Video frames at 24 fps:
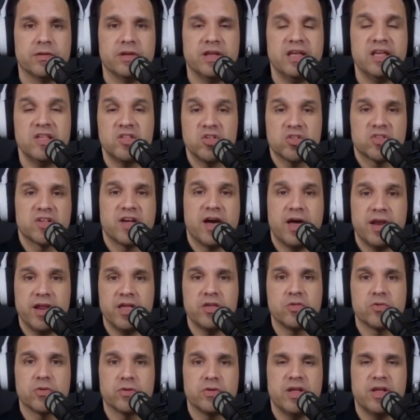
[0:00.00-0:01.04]
He just got
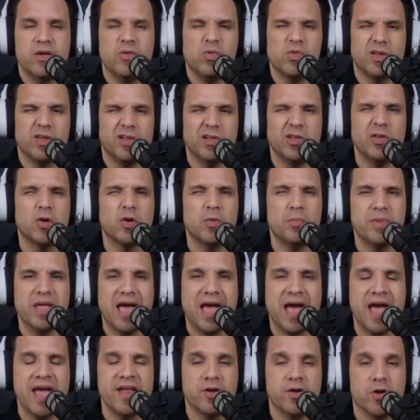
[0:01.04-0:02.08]
injured. He was a little
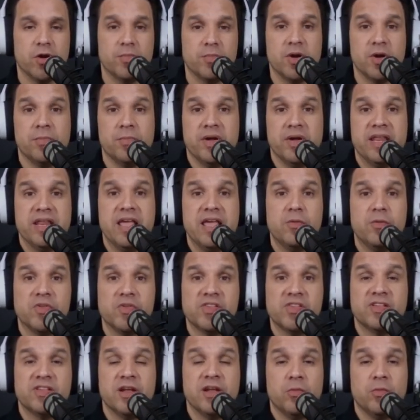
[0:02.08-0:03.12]
behind Herbert, but he was
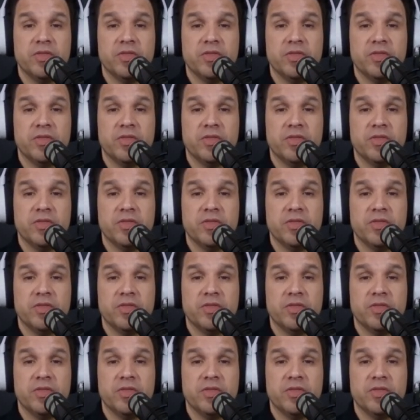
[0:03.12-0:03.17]
still